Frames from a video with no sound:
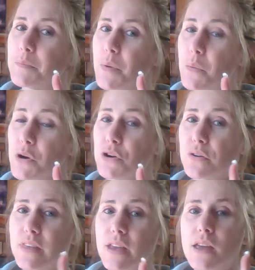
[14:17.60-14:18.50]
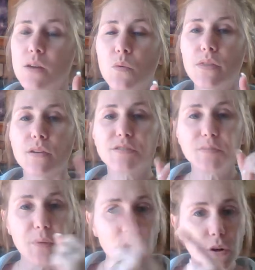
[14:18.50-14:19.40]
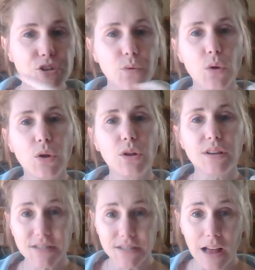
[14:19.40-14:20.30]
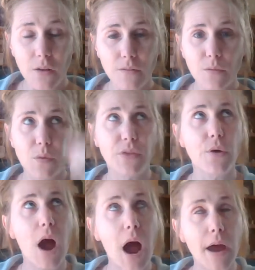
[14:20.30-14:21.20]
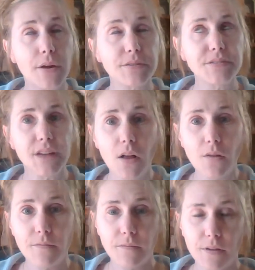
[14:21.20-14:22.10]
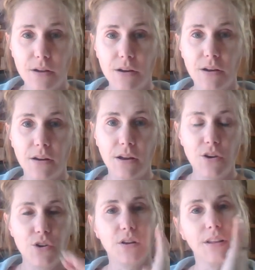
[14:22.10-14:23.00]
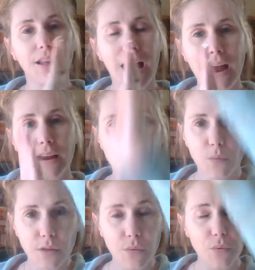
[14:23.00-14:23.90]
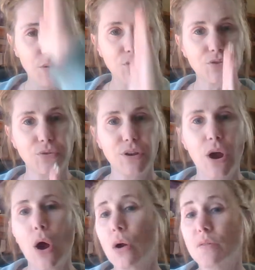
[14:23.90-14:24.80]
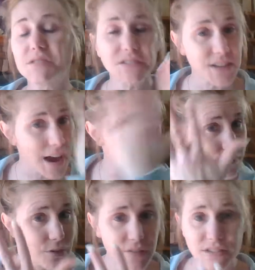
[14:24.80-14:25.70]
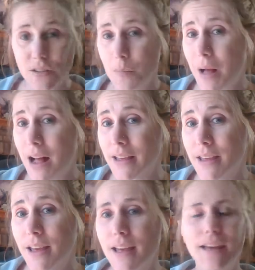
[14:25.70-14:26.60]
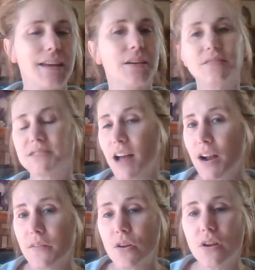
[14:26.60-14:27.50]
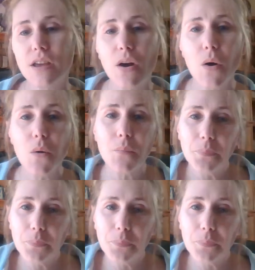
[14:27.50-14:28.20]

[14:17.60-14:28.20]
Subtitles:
But when you're thinking with your spiritual self, with your higher self, and you're aligned with who you truly are outside of your physical body and outside of your ego,